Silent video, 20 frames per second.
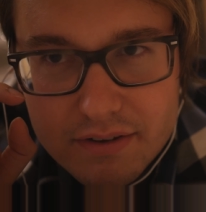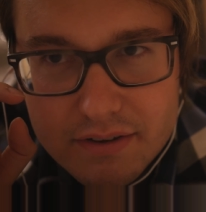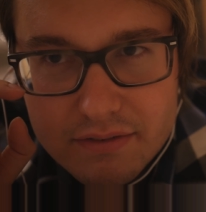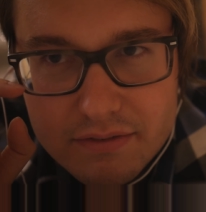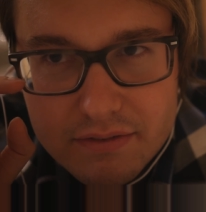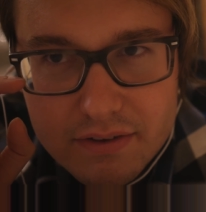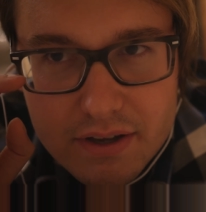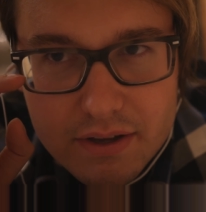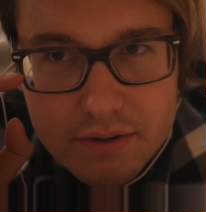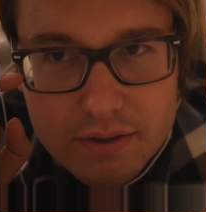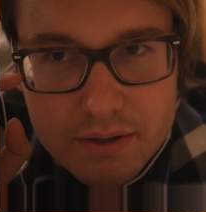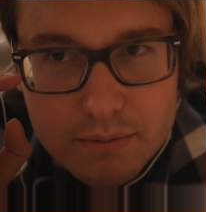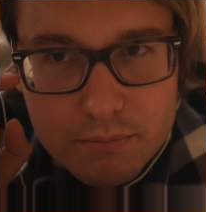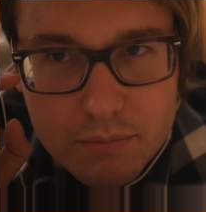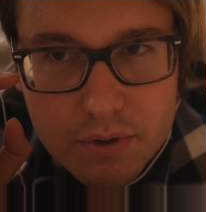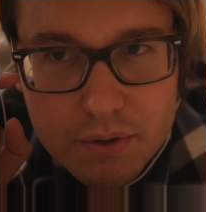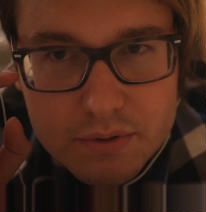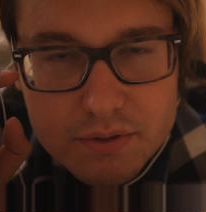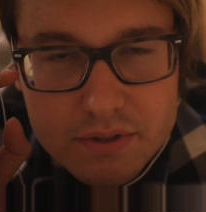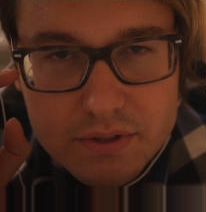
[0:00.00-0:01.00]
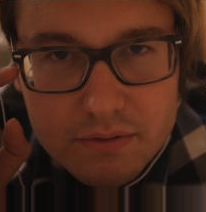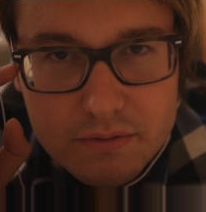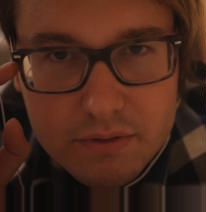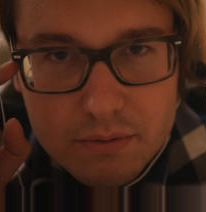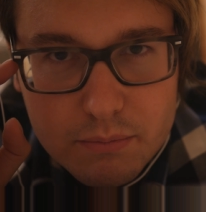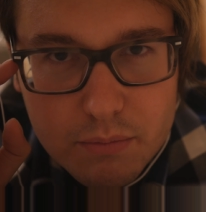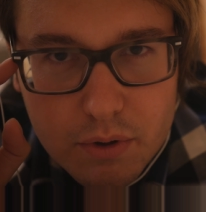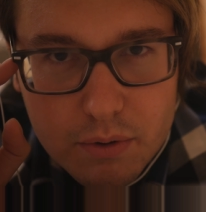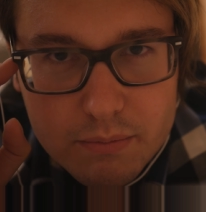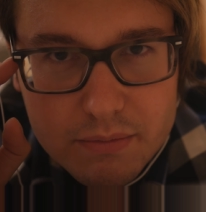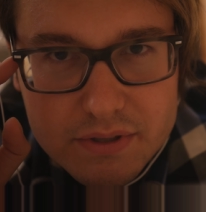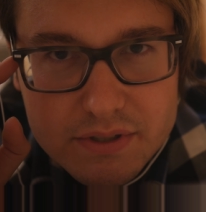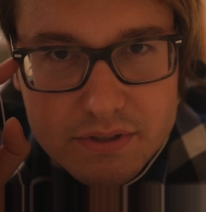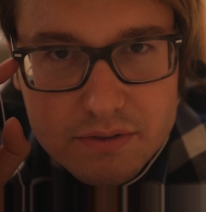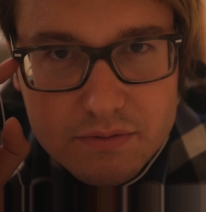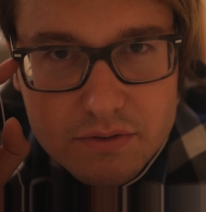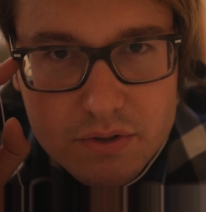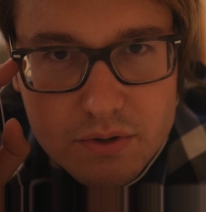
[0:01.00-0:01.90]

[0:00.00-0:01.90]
I've found that most of the moments of